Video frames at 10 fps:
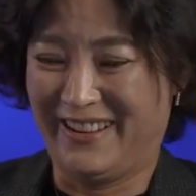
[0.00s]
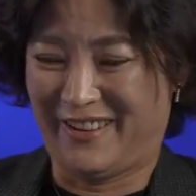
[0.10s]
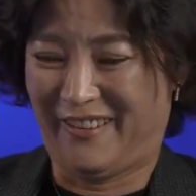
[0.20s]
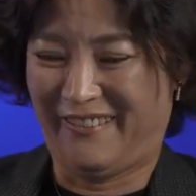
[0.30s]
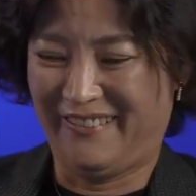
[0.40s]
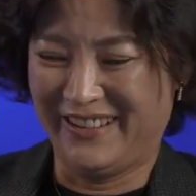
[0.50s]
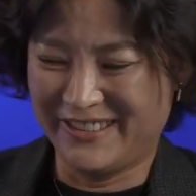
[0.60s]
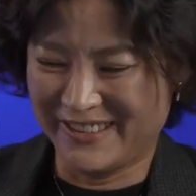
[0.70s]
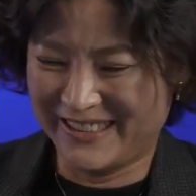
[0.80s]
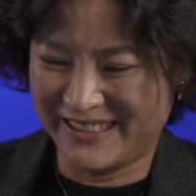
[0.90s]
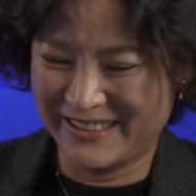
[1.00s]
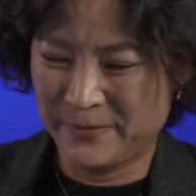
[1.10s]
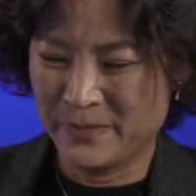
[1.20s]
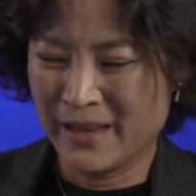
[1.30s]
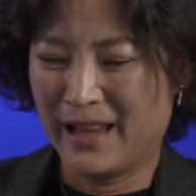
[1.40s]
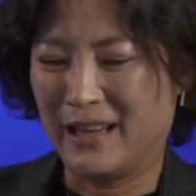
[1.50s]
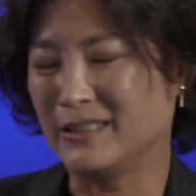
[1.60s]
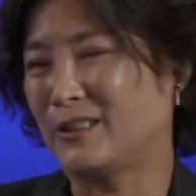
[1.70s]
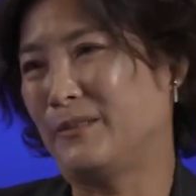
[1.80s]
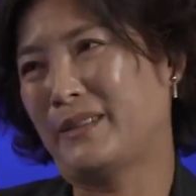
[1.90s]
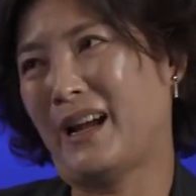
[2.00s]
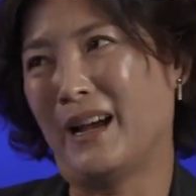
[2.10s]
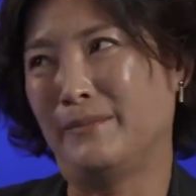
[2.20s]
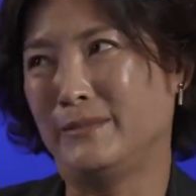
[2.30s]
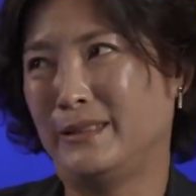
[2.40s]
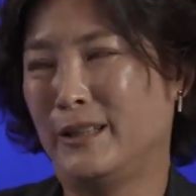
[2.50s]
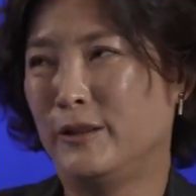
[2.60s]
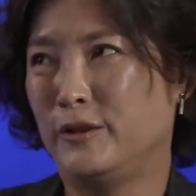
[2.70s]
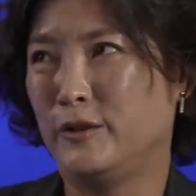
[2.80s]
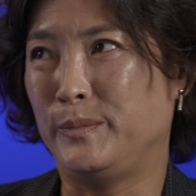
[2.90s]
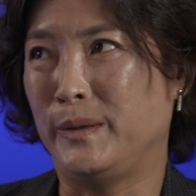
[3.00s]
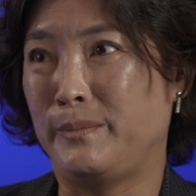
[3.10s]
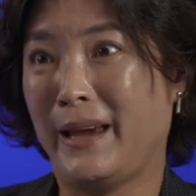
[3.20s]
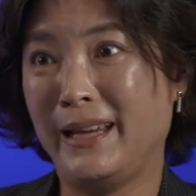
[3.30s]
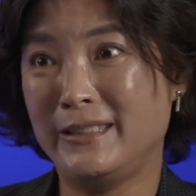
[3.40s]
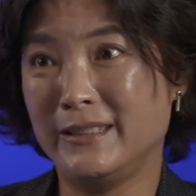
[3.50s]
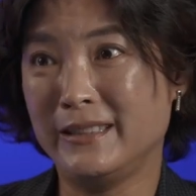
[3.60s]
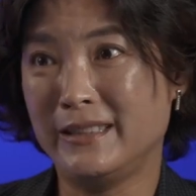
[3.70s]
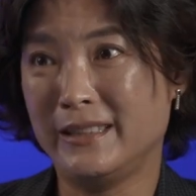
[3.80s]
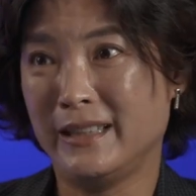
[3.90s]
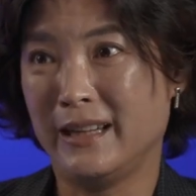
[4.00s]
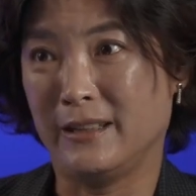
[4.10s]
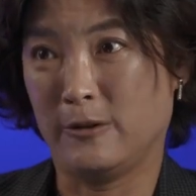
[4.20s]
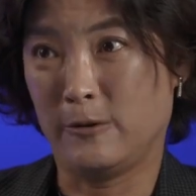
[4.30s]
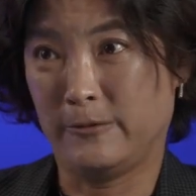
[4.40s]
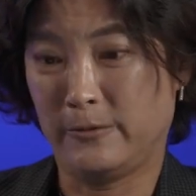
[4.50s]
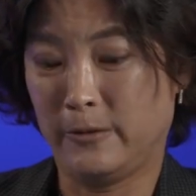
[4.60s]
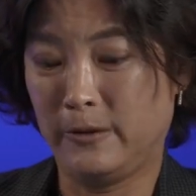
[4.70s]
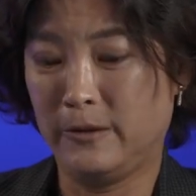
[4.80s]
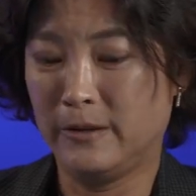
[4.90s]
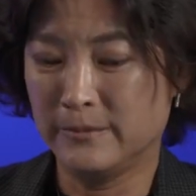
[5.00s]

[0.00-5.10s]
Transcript: and courageous mm-hmm. and sometimes to be patient and hopeful.